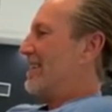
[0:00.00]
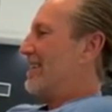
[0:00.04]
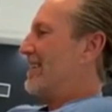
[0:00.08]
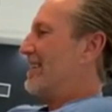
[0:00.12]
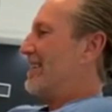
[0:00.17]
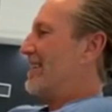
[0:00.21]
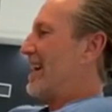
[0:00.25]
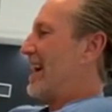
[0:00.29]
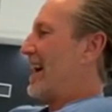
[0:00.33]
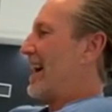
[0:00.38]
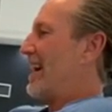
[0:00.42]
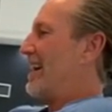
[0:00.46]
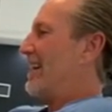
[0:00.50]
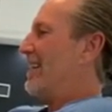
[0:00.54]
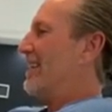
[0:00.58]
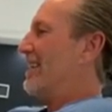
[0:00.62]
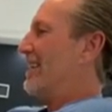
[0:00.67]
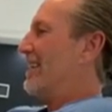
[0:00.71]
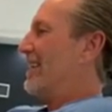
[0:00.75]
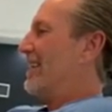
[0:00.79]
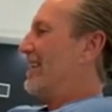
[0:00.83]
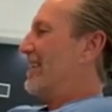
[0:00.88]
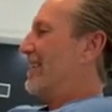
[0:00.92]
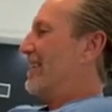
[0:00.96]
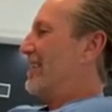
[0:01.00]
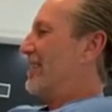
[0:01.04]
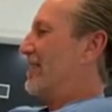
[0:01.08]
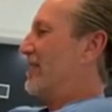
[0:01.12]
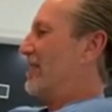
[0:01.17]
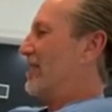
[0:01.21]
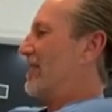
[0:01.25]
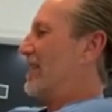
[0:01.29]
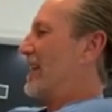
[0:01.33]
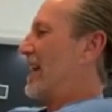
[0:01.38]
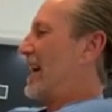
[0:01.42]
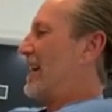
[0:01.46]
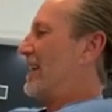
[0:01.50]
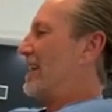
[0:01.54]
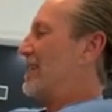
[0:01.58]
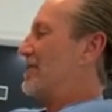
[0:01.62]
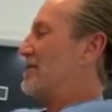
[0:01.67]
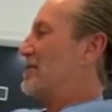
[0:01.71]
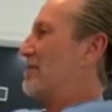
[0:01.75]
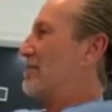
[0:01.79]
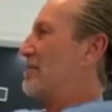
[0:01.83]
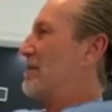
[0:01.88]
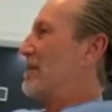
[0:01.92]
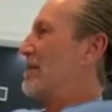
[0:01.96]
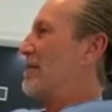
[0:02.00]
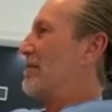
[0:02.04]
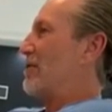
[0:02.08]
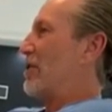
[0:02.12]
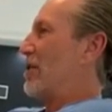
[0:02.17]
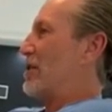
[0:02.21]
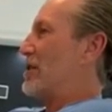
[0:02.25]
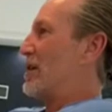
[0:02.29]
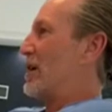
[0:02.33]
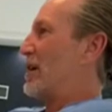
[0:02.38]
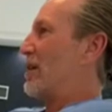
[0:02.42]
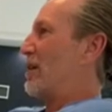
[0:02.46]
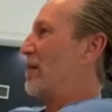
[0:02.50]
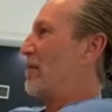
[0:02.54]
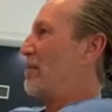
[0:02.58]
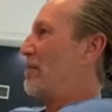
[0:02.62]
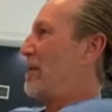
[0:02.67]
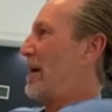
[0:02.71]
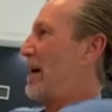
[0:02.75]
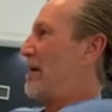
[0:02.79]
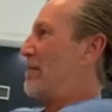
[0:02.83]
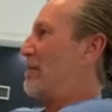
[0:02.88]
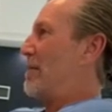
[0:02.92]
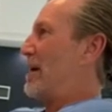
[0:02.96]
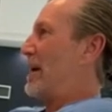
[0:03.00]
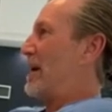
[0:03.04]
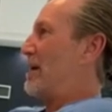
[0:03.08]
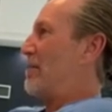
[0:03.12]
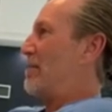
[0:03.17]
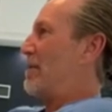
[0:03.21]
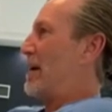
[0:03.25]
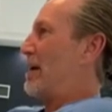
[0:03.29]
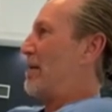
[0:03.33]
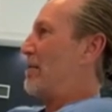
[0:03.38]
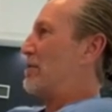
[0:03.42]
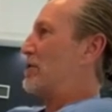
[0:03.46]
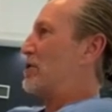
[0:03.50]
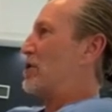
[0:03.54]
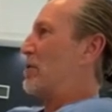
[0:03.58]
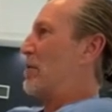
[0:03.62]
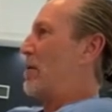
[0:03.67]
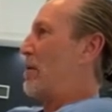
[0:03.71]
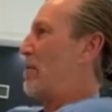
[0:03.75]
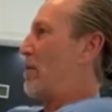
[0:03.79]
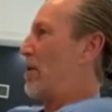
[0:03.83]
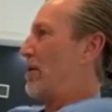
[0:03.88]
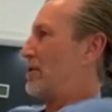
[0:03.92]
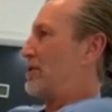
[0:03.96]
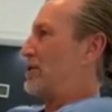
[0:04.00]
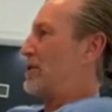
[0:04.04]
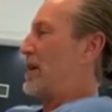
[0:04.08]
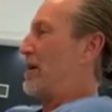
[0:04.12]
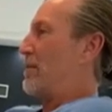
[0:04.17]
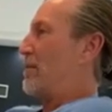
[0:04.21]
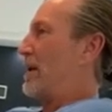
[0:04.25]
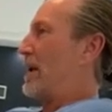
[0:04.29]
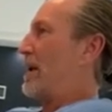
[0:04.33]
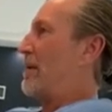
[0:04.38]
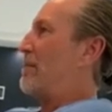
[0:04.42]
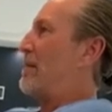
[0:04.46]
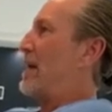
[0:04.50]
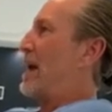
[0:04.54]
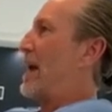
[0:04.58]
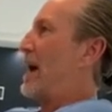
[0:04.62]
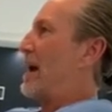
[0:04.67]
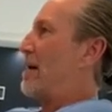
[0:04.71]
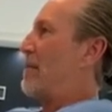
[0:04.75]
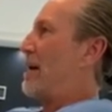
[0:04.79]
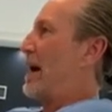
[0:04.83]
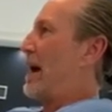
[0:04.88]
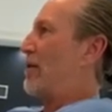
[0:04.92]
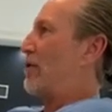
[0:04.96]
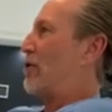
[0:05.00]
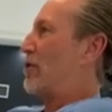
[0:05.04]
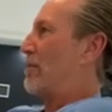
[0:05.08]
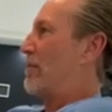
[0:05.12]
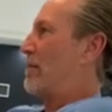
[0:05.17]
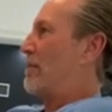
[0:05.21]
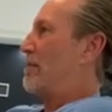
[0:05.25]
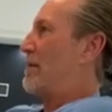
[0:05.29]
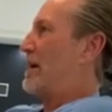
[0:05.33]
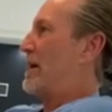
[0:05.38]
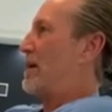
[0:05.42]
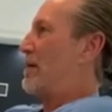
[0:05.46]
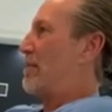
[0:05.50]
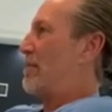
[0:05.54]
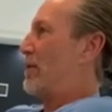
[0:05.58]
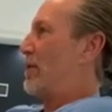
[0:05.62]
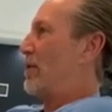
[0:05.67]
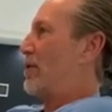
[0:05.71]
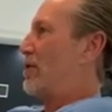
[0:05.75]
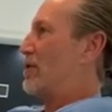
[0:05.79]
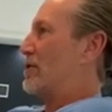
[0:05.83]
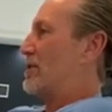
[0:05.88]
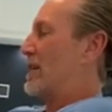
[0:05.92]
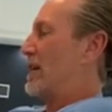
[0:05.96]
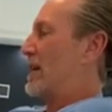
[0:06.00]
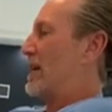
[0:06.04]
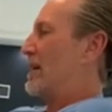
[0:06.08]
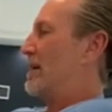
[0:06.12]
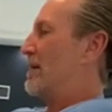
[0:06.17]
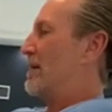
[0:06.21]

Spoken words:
Yeah. Good lad. Listen, you've got your club back, mate. You'll be able to come and watch it. And when I'm there, mate, I'll come and meet you personally.